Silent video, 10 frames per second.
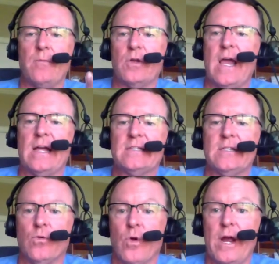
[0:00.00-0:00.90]

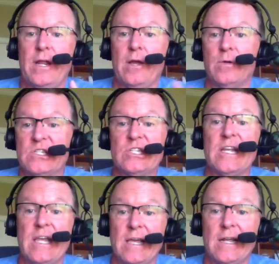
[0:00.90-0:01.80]
simulcasting the radio and
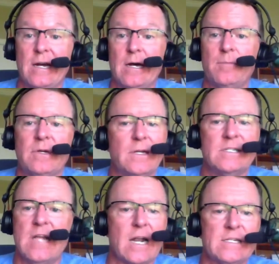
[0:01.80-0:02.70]
syncing it up
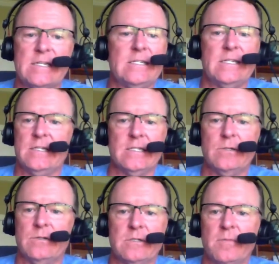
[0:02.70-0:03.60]
is not as easy as
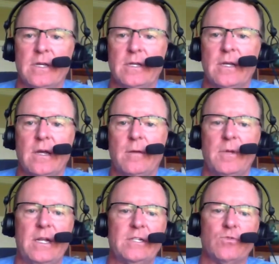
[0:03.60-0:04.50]
it used to be.
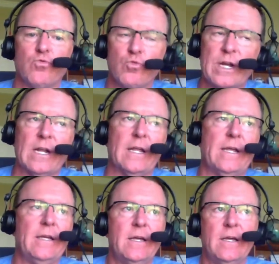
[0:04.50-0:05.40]
I mean, it's
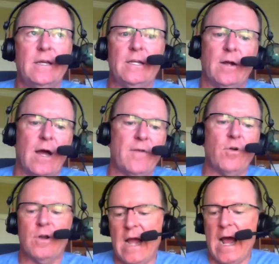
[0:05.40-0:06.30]
really, I've
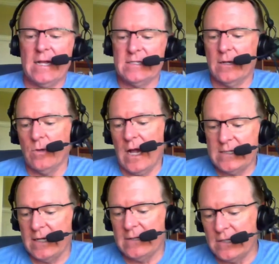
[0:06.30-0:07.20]
heard guys say, well, I
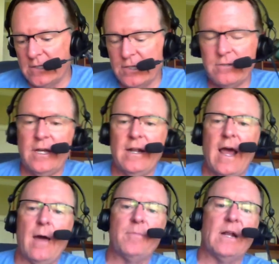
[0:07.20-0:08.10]
take the TuneIn
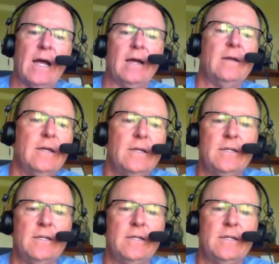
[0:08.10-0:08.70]
app and I,